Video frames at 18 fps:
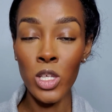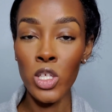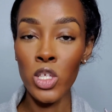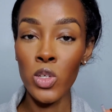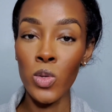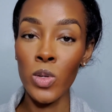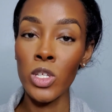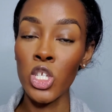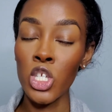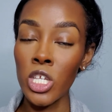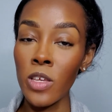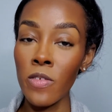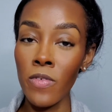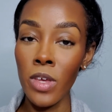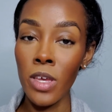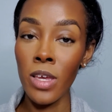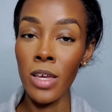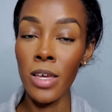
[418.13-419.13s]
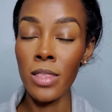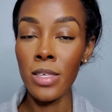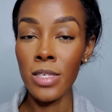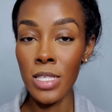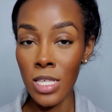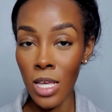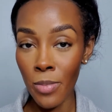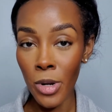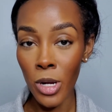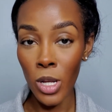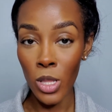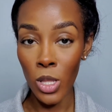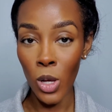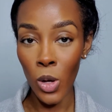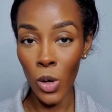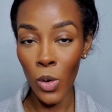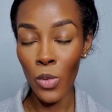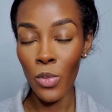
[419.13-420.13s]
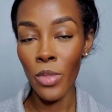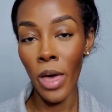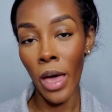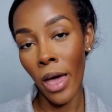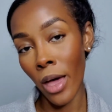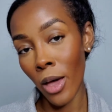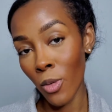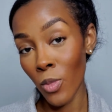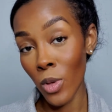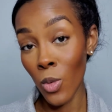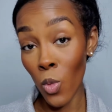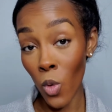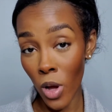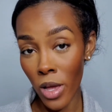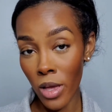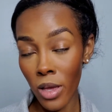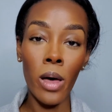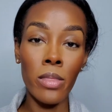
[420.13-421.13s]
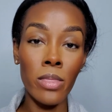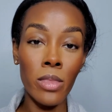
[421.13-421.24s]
to achieving the summer glow that we want.